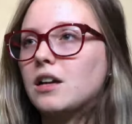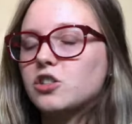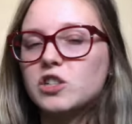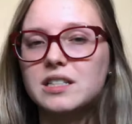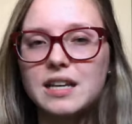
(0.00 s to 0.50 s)

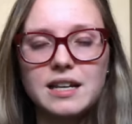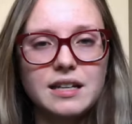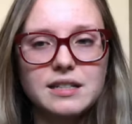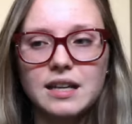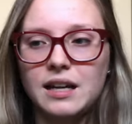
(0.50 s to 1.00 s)
Just 10
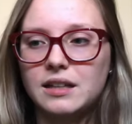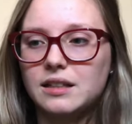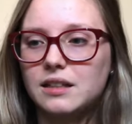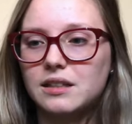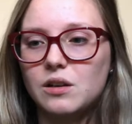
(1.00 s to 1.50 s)
out of
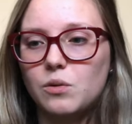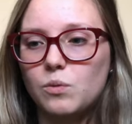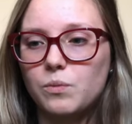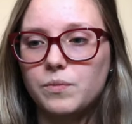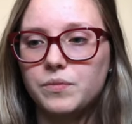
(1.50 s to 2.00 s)
10.
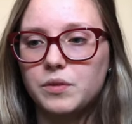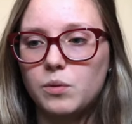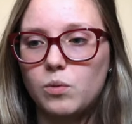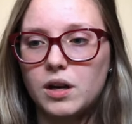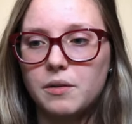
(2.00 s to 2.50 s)

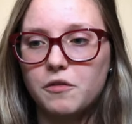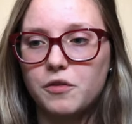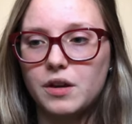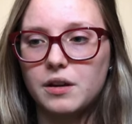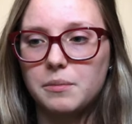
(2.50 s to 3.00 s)
One of
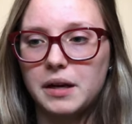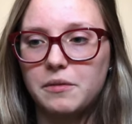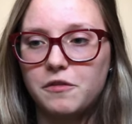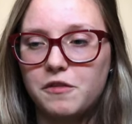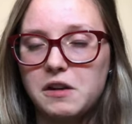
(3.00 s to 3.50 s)
my
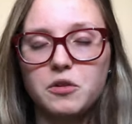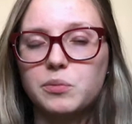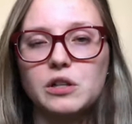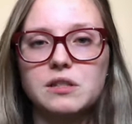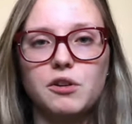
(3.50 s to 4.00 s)
favorite
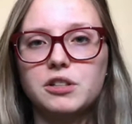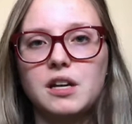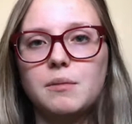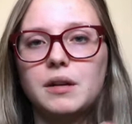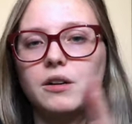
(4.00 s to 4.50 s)
books of all
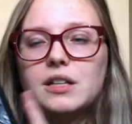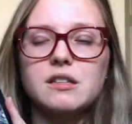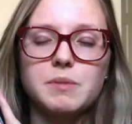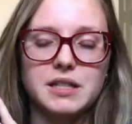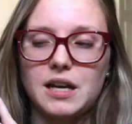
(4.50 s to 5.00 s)
time now. It's
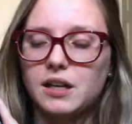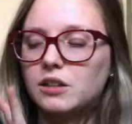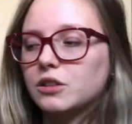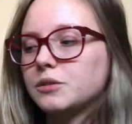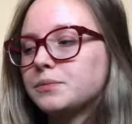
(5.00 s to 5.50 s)

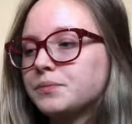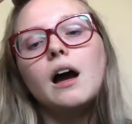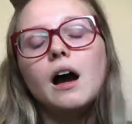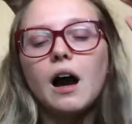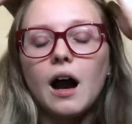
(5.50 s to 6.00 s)
spectacular.
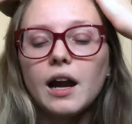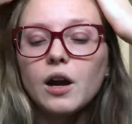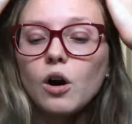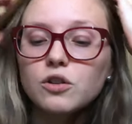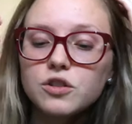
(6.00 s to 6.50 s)
I
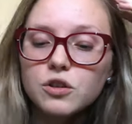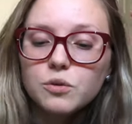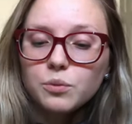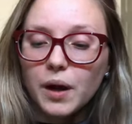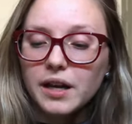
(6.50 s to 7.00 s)

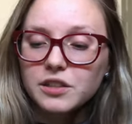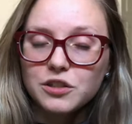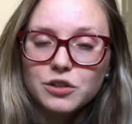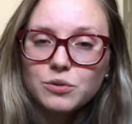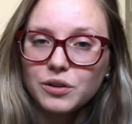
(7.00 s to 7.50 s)
also read
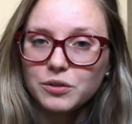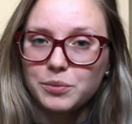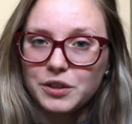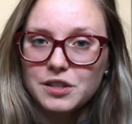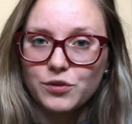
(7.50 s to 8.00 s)
two other
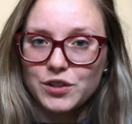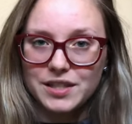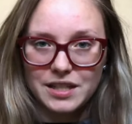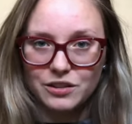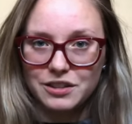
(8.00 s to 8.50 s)
books for
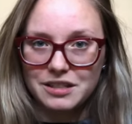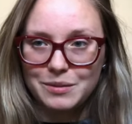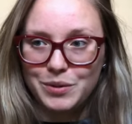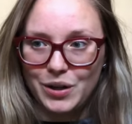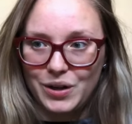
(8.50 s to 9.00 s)
Secret
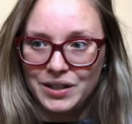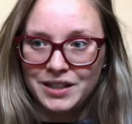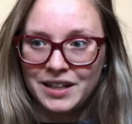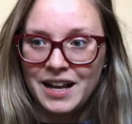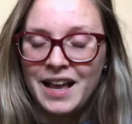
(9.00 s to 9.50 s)

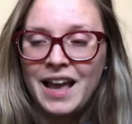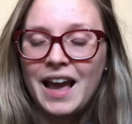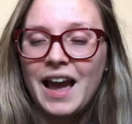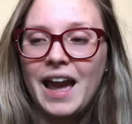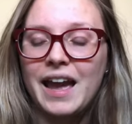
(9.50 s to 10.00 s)
TBR.
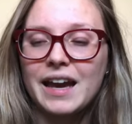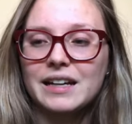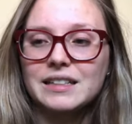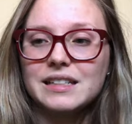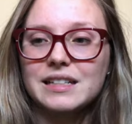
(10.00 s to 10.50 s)

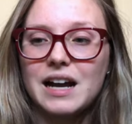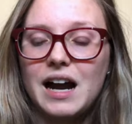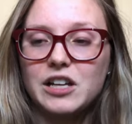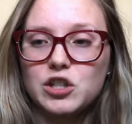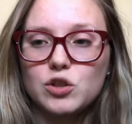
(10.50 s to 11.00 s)
And
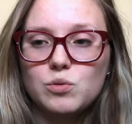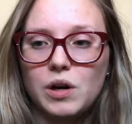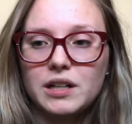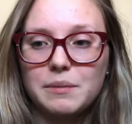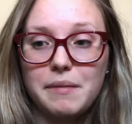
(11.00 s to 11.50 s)
I do
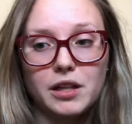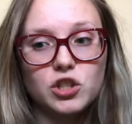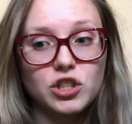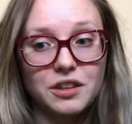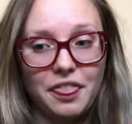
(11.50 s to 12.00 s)
want to
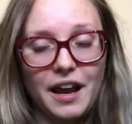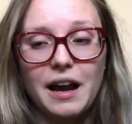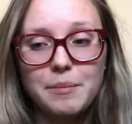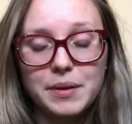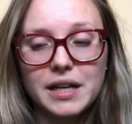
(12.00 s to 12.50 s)
mention
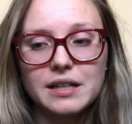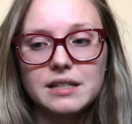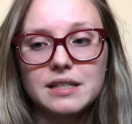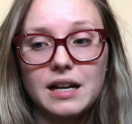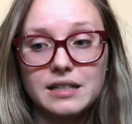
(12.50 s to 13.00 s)
that
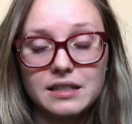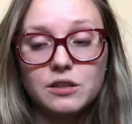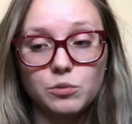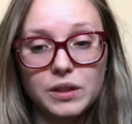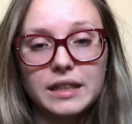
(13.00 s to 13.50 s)
because I
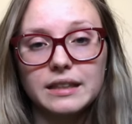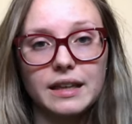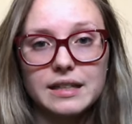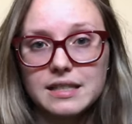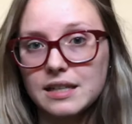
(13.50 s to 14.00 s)
did read
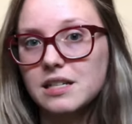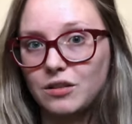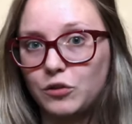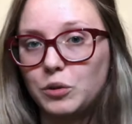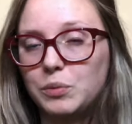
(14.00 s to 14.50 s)
like 6
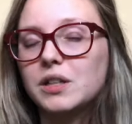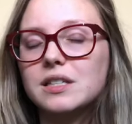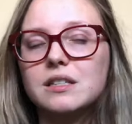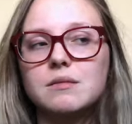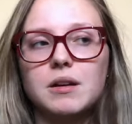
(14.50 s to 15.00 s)
full
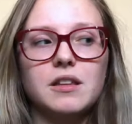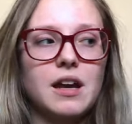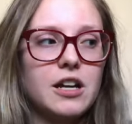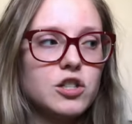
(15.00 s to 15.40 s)
books this month.